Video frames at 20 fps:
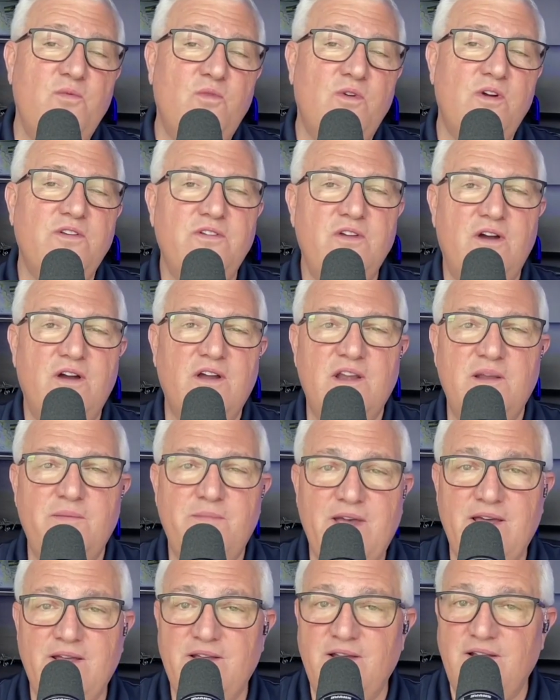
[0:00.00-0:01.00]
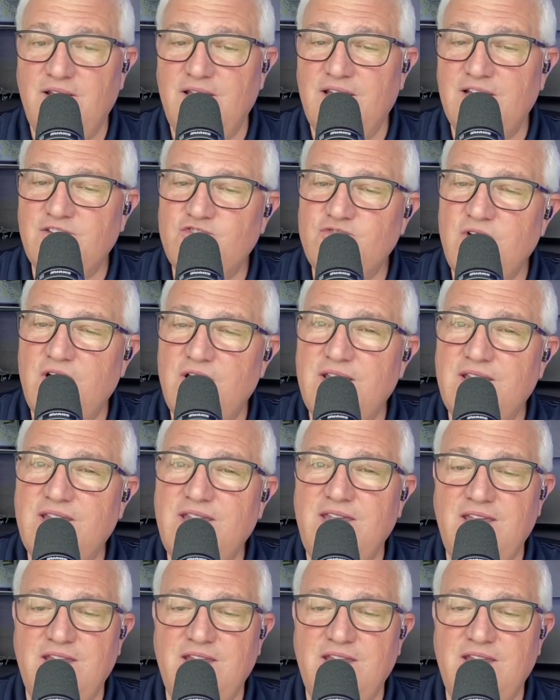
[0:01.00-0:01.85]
we're talking about electronic